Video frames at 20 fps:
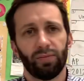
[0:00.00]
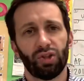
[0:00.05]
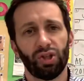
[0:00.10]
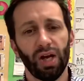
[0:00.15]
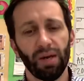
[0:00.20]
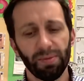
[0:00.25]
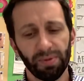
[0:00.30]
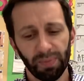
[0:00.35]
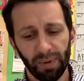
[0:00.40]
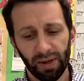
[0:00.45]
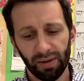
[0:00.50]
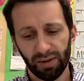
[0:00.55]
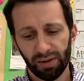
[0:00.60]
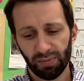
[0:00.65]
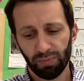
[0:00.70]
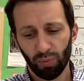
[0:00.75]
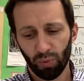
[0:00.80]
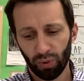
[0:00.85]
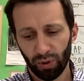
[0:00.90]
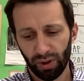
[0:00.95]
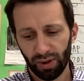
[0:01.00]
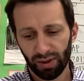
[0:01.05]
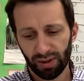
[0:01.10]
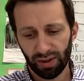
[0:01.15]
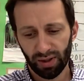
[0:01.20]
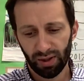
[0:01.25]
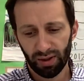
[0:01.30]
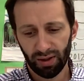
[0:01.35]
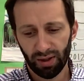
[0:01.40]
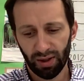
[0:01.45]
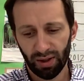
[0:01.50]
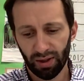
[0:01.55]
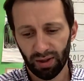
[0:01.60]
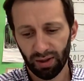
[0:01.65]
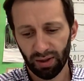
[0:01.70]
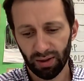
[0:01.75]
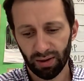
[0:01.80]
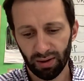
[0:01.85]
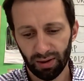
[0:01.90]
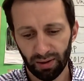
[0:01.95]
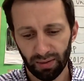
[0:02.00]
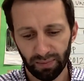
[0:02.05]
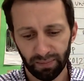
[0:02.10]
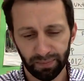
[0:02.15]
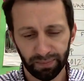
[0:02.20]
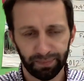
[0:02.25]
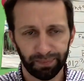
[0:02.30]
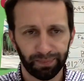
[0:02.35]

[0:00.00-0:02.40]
James Penn this morning said that